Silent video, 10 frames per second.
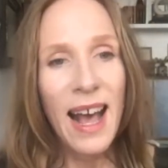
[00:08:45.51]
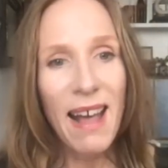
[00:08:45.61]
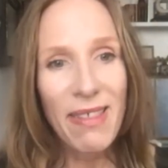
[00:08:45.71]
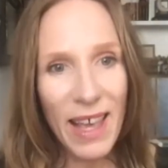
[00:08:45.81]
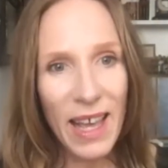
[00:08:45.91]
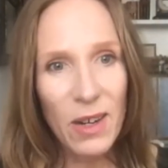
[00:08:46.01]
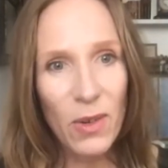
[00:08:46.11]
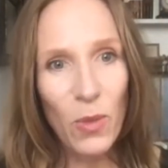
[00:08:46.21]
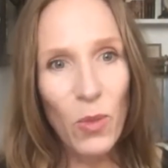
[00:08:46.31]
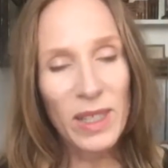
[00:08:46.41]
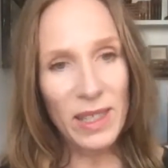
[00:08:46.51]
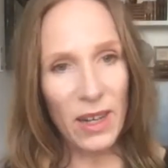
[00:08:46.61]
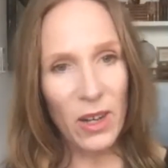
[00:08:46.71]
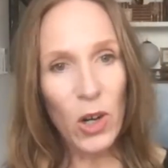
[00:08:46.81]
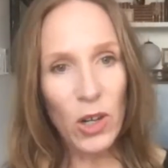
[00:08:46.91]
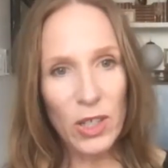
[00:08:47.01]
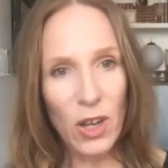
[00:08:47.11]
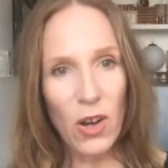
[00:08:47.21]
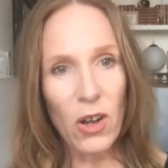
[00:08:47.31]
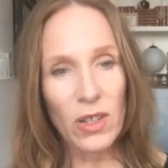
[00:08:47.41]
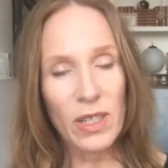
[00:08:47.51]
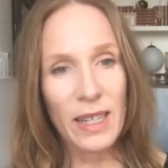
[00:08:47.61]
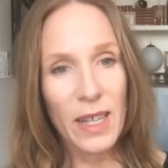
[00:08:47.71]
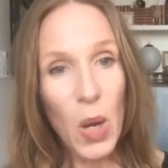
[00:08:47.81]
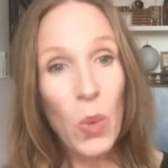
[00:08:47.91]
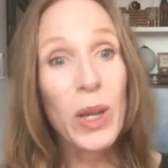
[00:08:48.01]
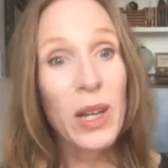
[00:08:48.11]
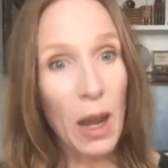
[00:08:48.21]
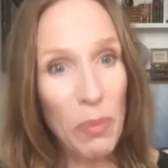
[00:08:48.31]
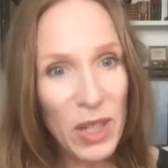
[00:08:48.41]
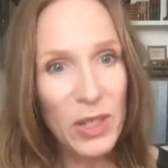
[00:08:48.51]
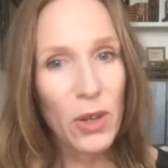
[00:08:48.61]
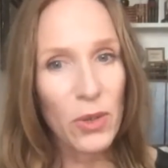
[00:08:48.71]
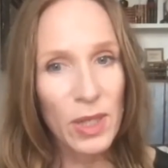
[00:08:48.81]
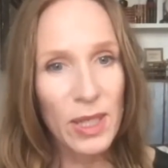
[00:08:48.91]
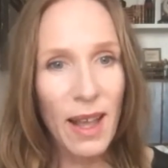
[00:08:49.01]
And then once they're hooked on Oxy, we could up the dose.